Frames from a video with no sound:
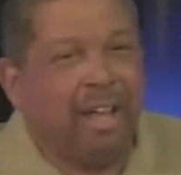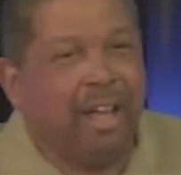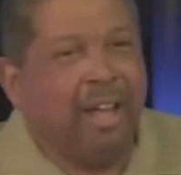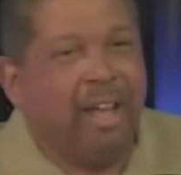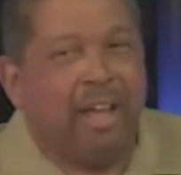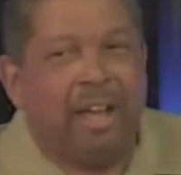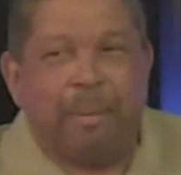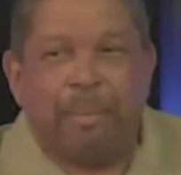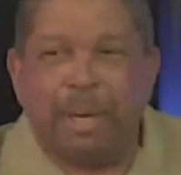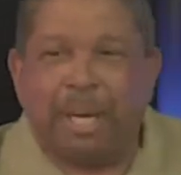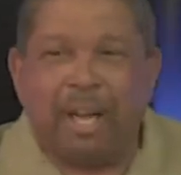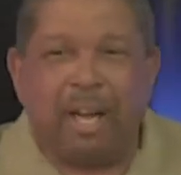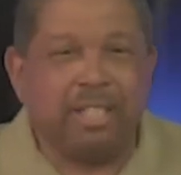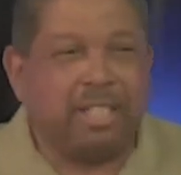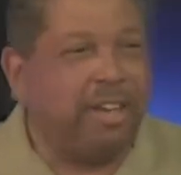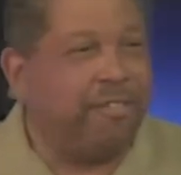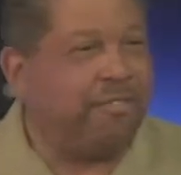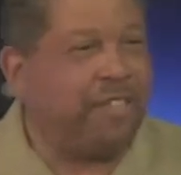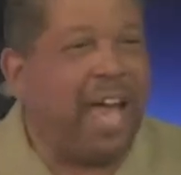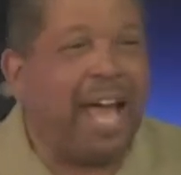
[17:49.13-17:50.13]
Because
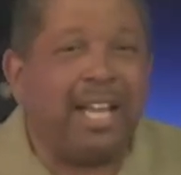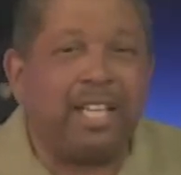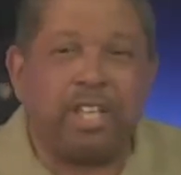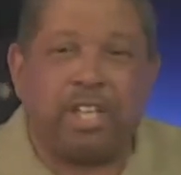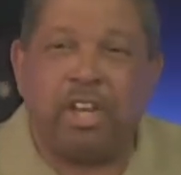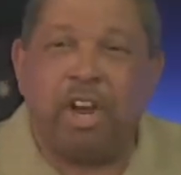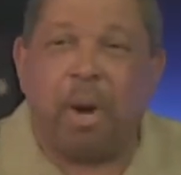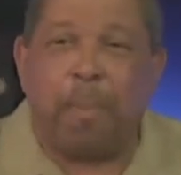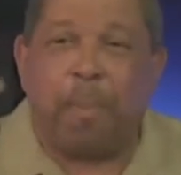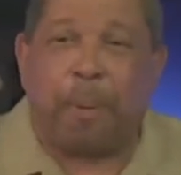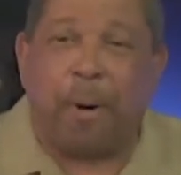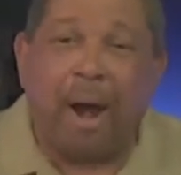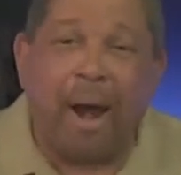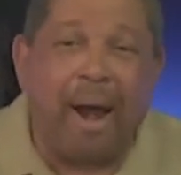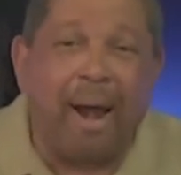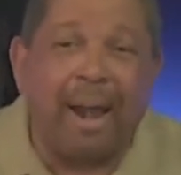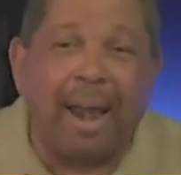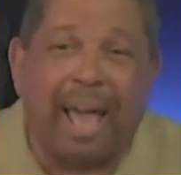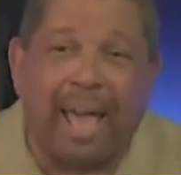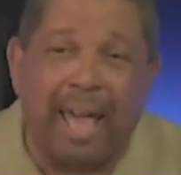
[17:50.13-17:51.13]
if that's your prayer
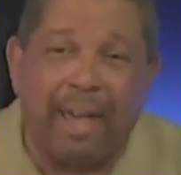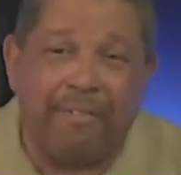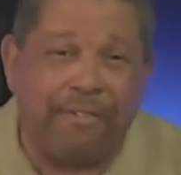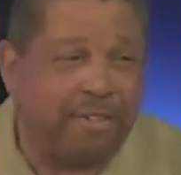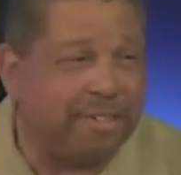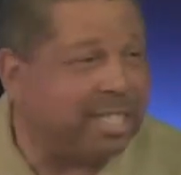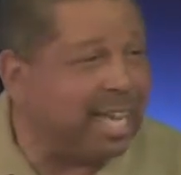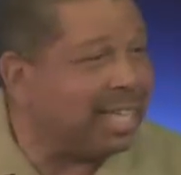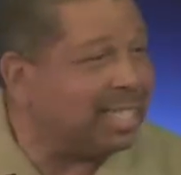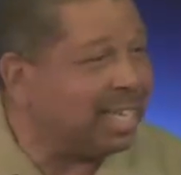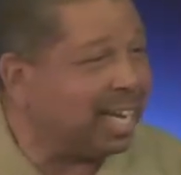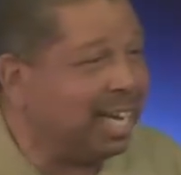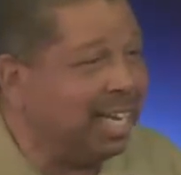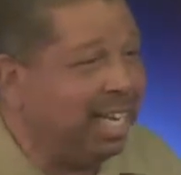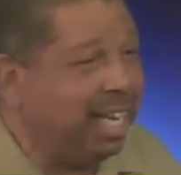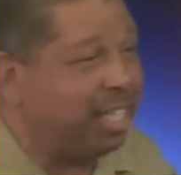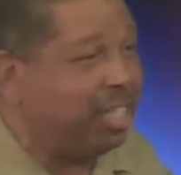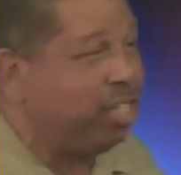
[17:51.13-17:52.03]
life, is that the condition of your